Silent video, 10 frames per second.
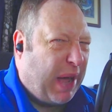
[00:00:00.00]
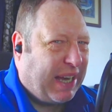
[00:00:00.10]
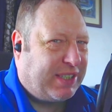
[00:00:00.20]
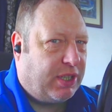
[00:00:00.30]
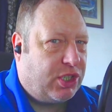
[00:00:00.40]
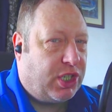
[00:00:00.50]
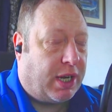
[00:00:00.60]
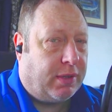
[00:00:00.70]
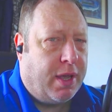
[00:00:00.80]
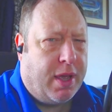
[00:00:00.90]
back to the
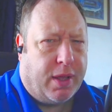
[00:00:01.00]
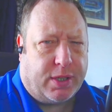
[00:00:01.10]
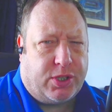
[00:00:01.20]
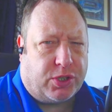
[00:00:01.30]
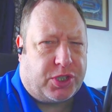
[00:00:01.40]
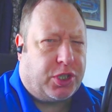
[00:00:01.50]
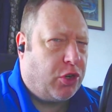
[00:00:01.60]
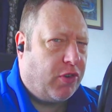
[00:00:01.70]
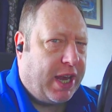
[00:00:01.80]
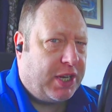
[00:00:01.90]
channel that does to
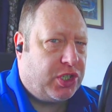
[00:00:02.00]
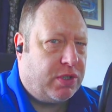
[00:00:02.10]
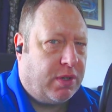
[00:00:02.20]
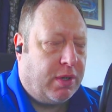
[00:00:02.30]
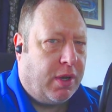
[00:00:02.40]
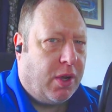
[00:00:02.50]
creation